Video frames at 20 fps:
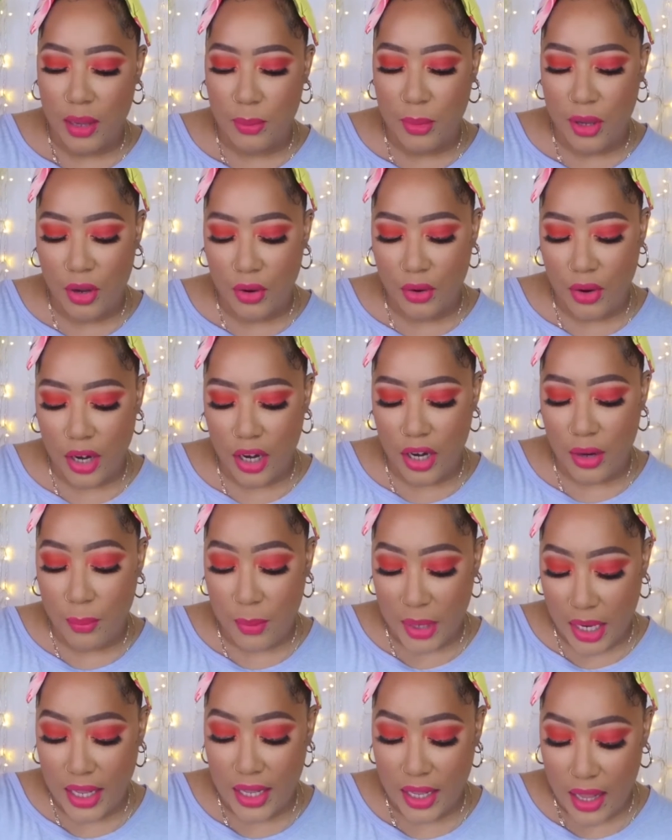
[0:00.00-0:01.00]
am, am
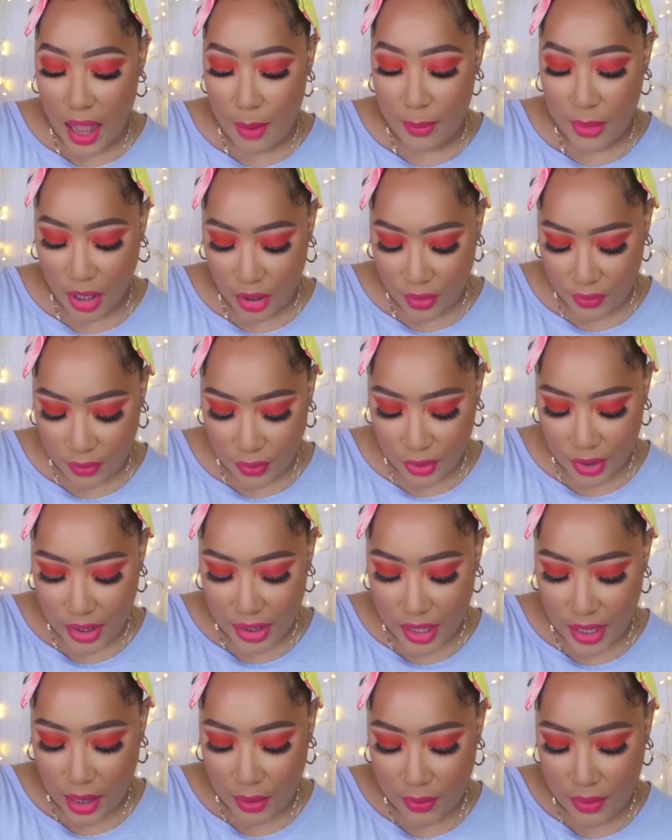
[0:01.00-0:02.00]
I'm here for it.
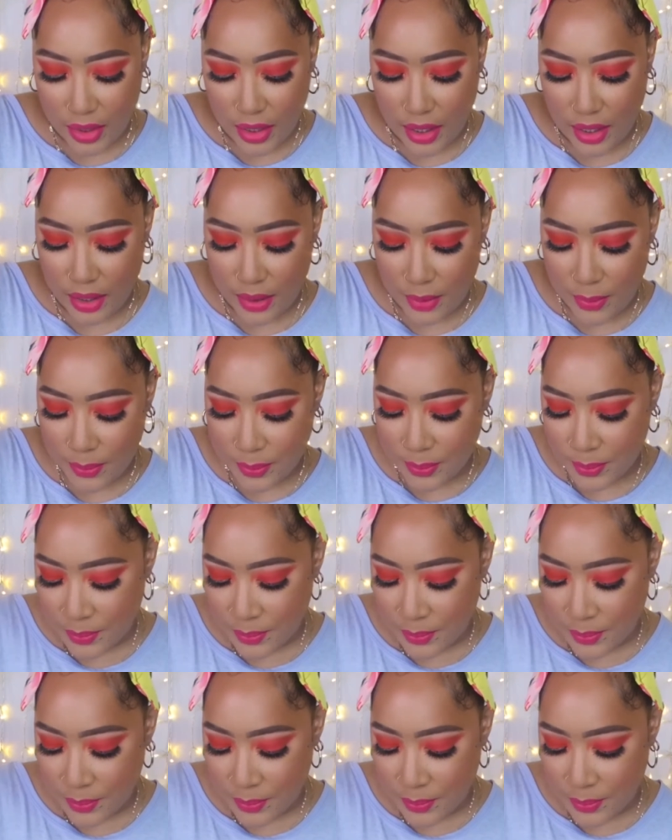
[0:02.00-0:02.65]
Like I really am.